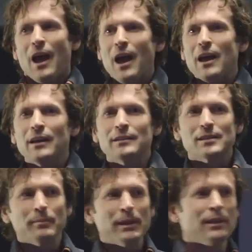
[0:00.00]
And to
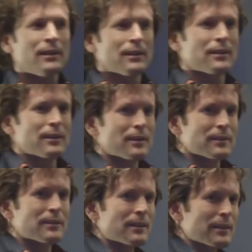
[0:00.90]
me,
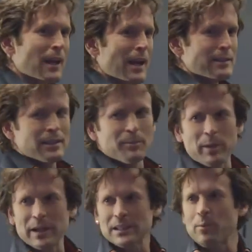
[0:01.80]
the idea of
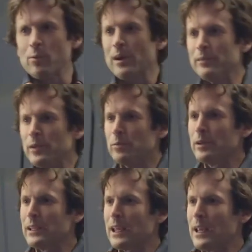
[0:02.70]
predictable revenue
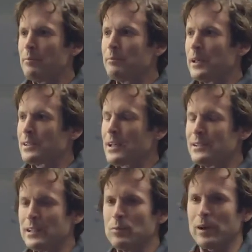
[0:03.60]
really came because I
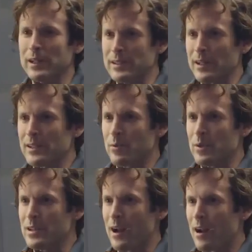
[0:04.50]
did work at
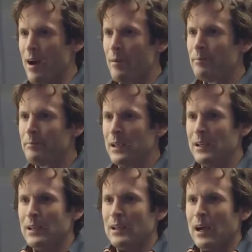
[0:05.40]
Salesforce.com
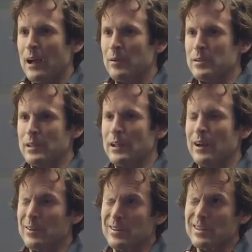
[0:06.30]
I was
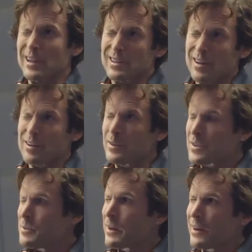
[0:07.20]
there, and I started when
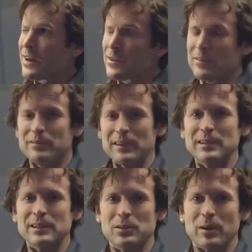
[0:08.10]
there's about
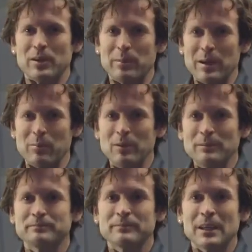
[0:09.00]
150, 200 people.
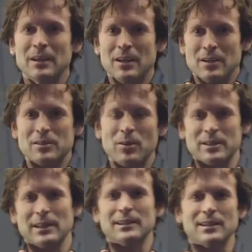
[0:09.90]
So as
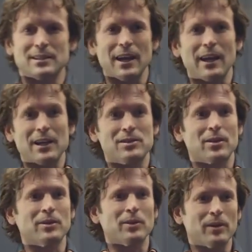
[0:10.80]
I like to say, I
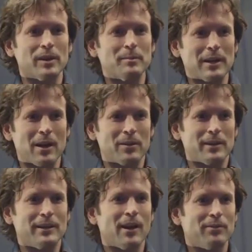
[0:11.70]
started early, but not
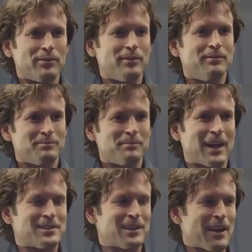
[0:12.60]
early enough.
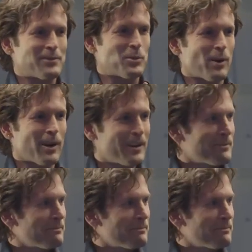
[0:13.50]
I still have to work.